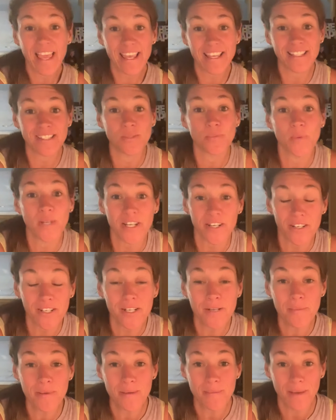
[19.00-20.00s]
is we are going
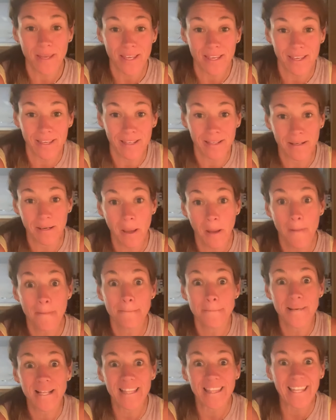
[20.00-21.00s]
to be making
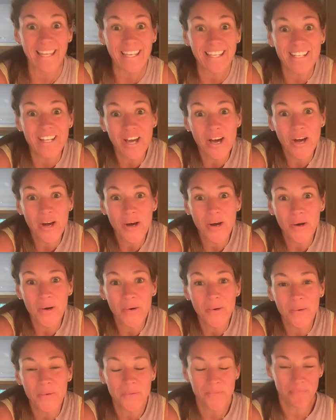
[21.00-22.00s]

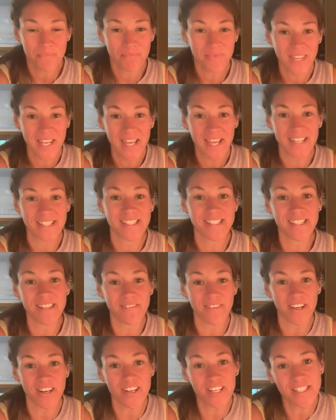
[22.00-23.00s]
Play-Doh. It's the
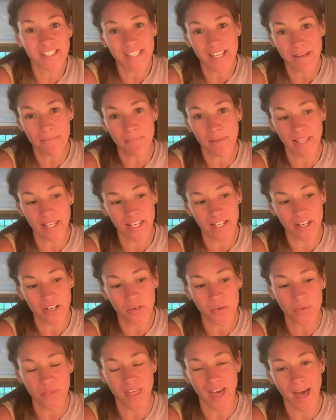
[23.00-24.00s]
very same
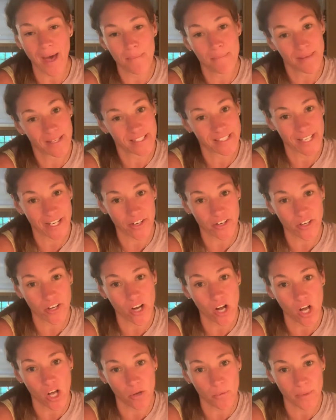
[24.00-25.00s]
Play-Doh that Miss
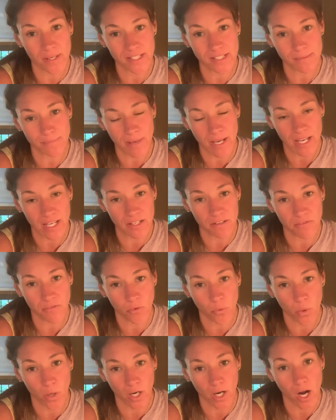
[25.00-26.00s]
Erica always made
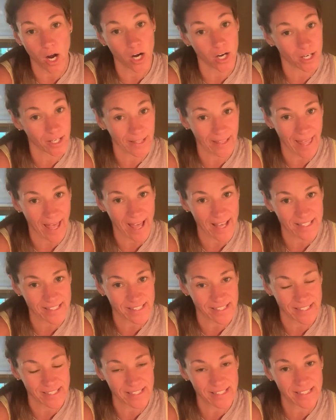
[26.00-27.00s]
for our
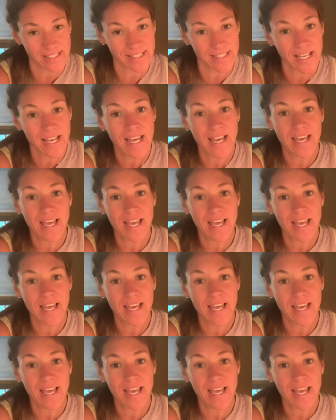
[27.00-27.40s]
classes